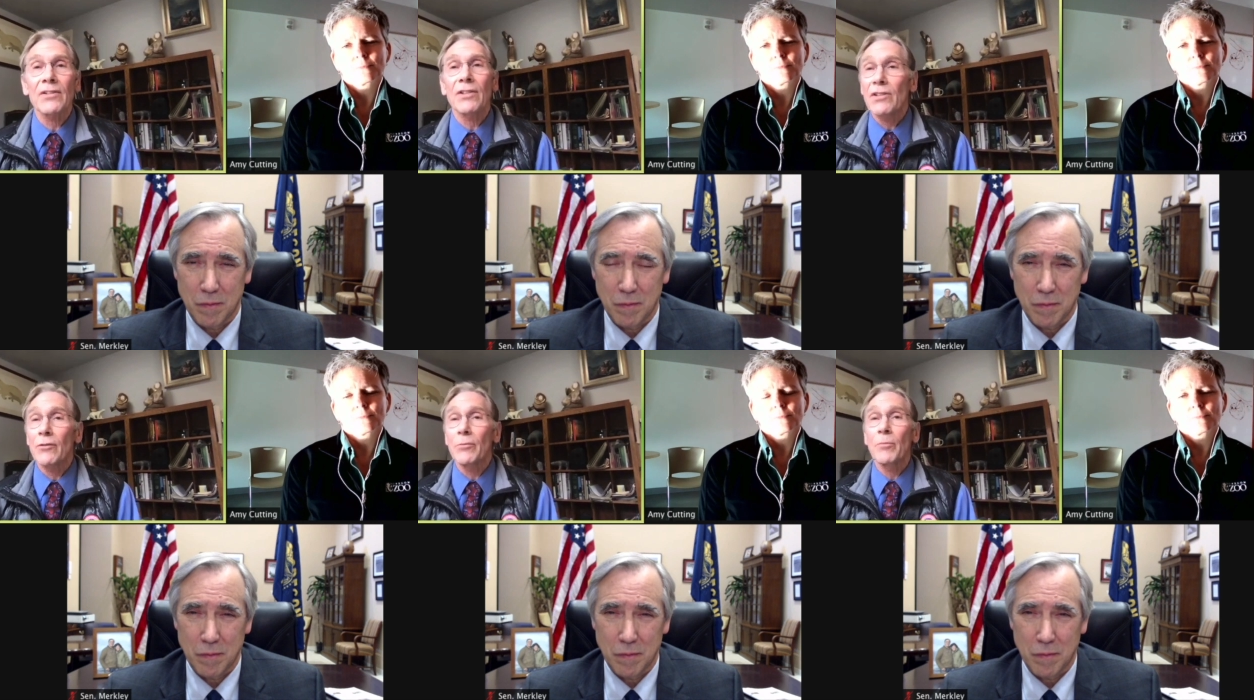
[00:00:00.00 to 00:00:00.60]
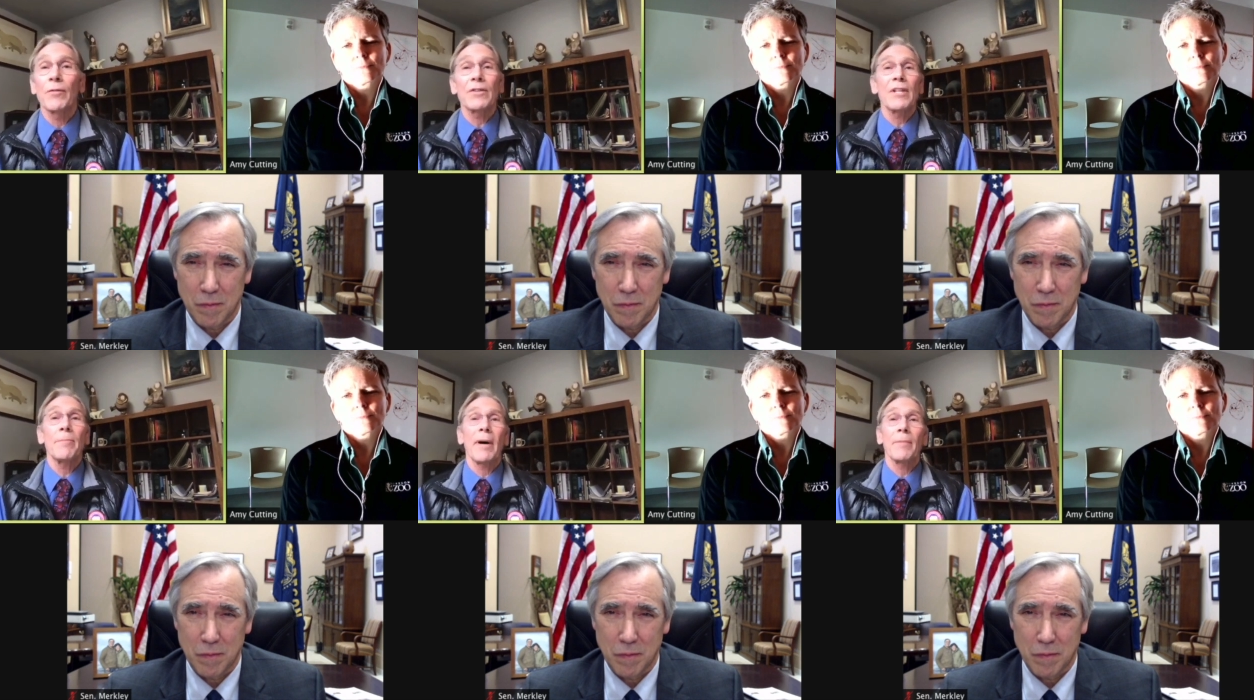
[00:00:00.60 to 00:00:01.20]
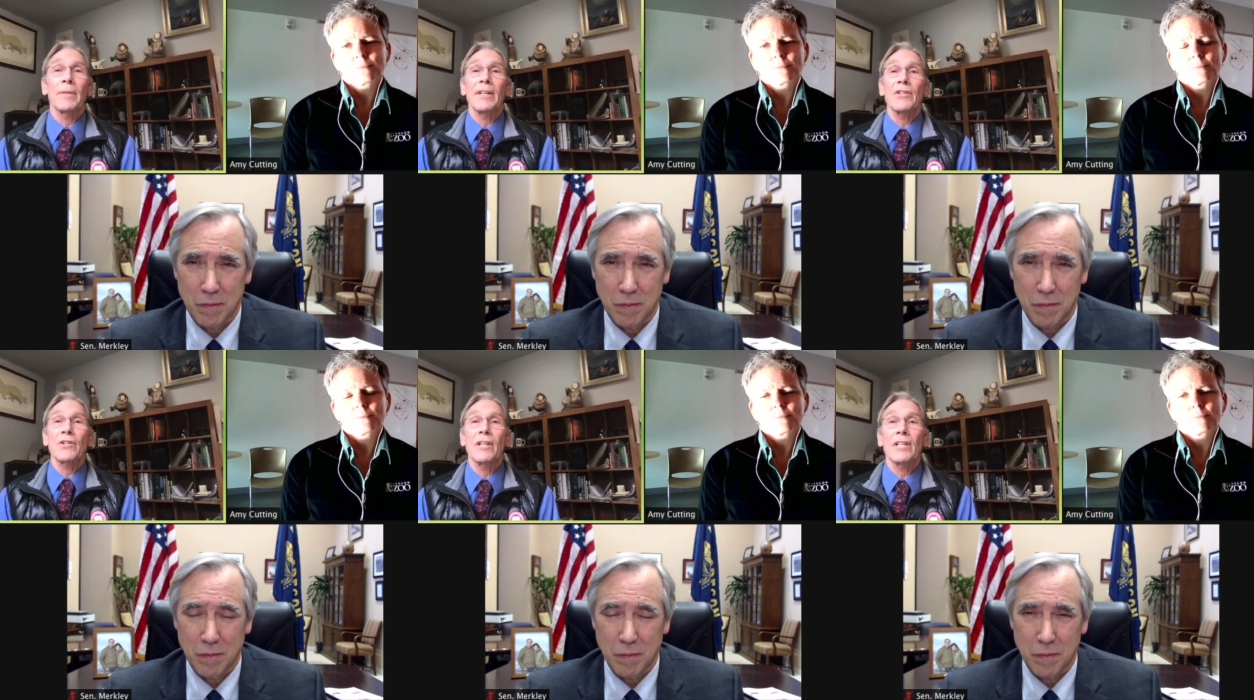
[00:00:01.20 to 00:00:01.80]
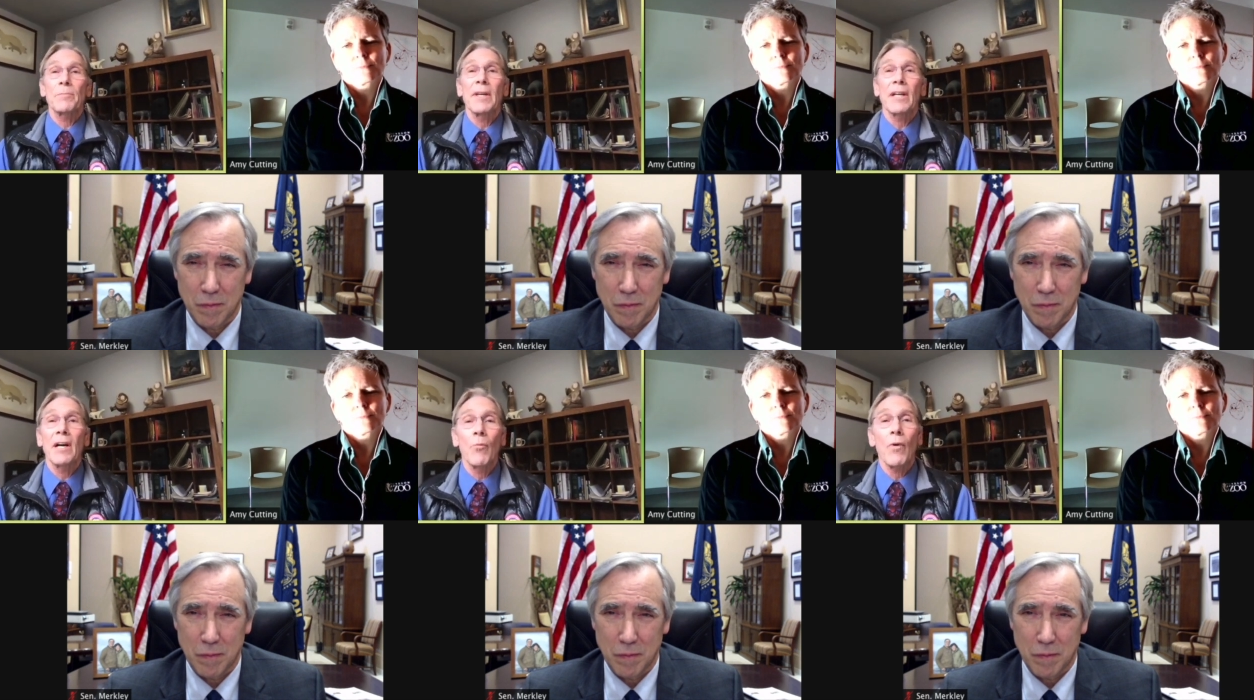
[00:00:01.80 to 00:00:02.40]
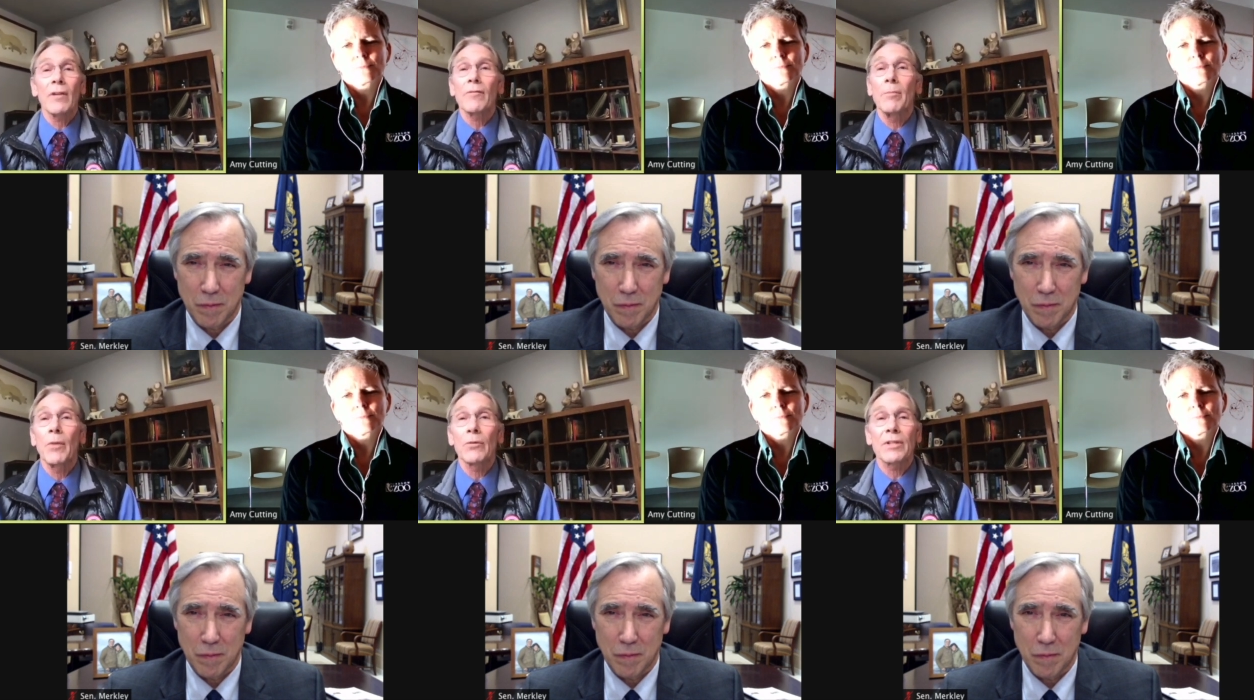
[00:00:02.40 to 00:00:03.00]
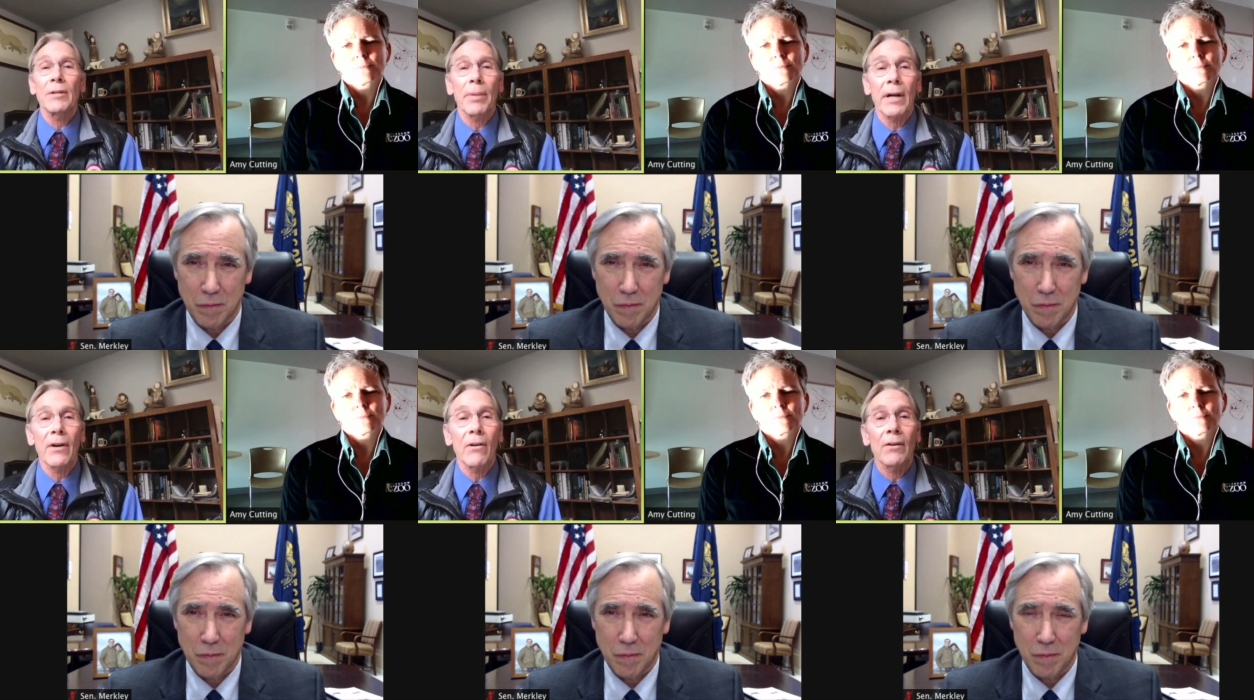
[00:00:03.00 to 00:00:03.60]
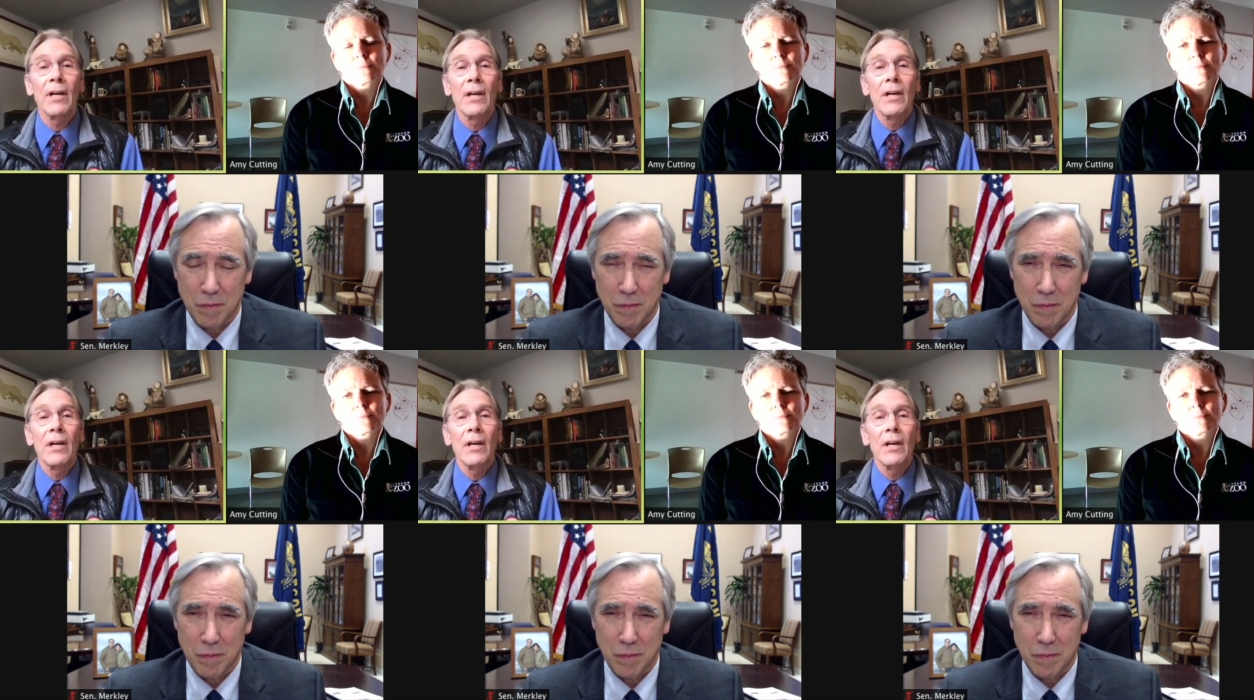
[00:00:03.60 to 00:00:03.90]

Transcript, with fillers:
Speaker 1: the southern Beaufort Sea population has become one of the most imperiled